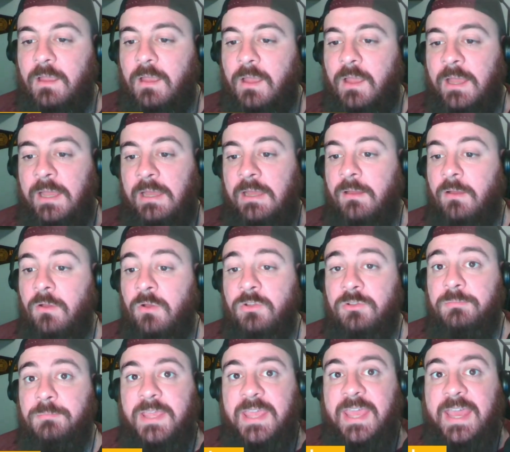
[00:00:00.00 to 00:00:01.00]

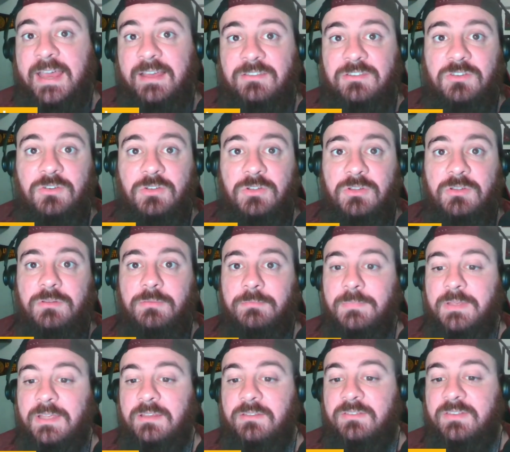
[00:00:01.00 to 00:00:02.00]
Alton McCaskill
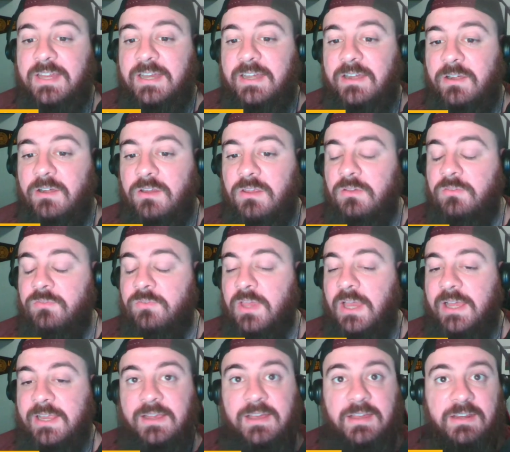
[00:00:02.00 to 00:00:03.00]
is there. You've
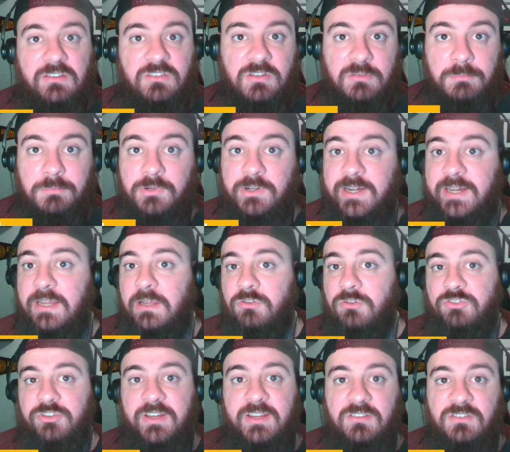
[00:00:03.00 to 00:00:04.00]
got Kyson
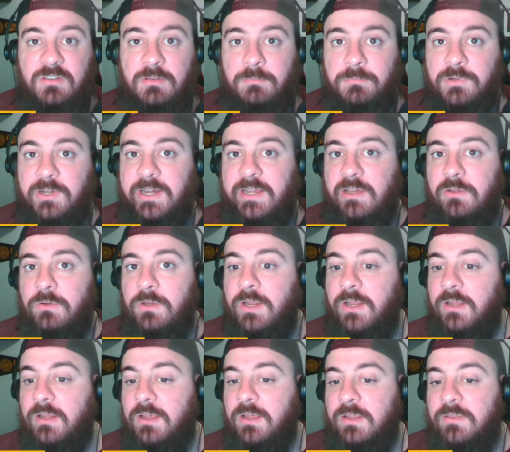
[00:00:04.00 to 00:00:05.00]
Brown, Jason Brown.
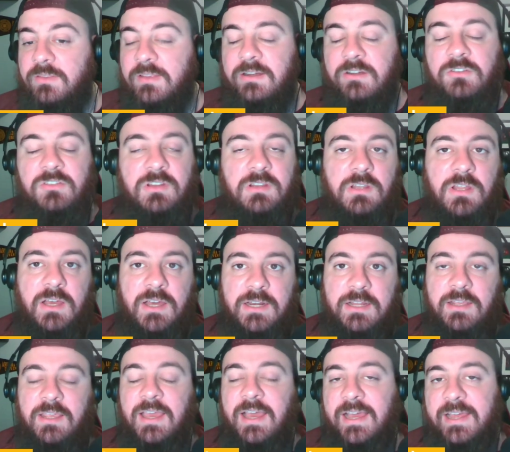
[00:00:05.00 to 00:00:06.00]
There's a lot
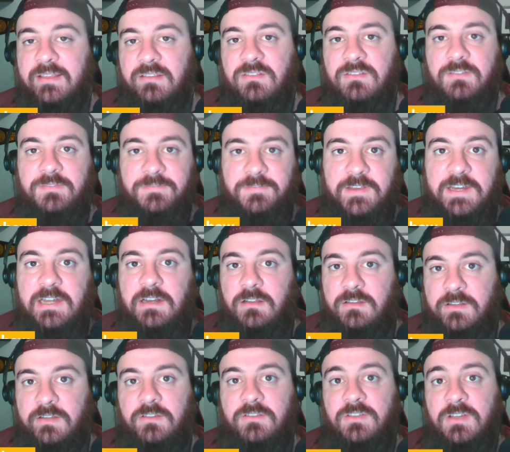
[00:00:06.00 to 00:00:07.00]
of guys to feed
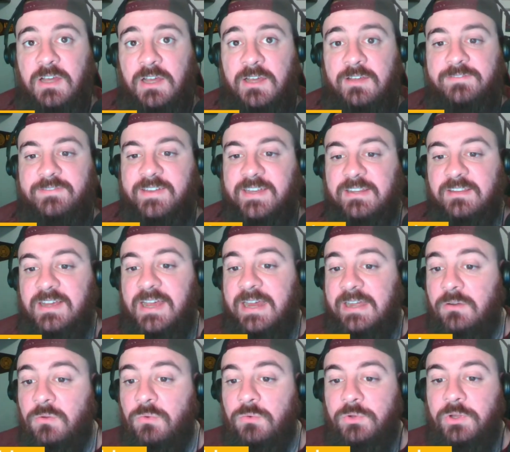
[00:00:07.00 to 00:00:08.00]
on this offense.
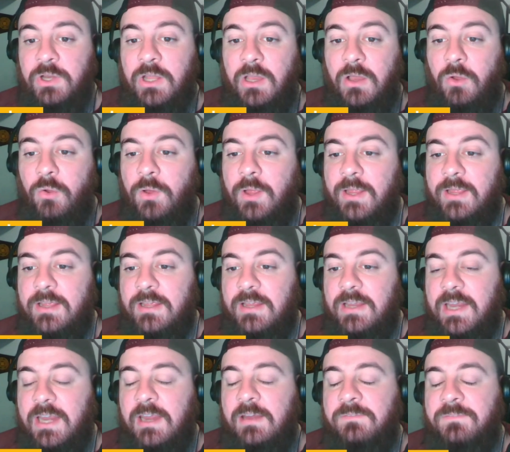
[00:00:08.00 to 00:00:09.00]
I don't know
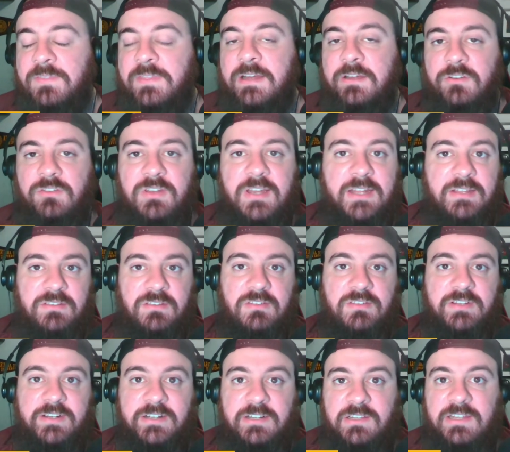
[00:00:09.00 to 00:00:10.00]
if there's
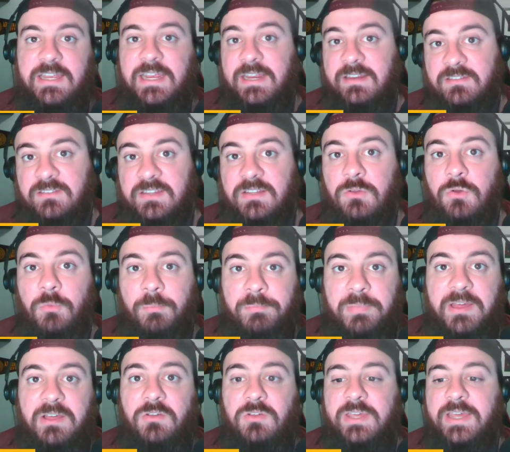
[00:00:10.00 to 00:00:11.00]
necessarily a single
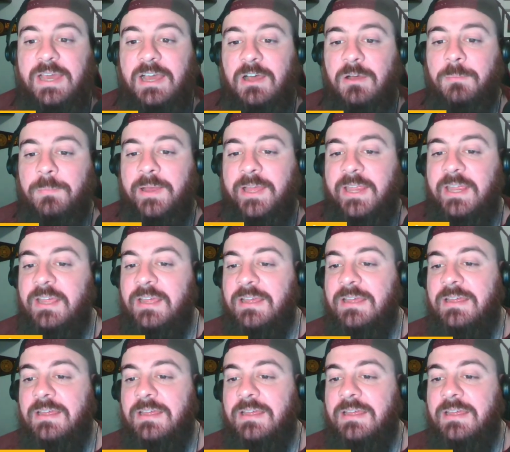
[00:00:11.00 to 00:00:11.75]
bell cow, but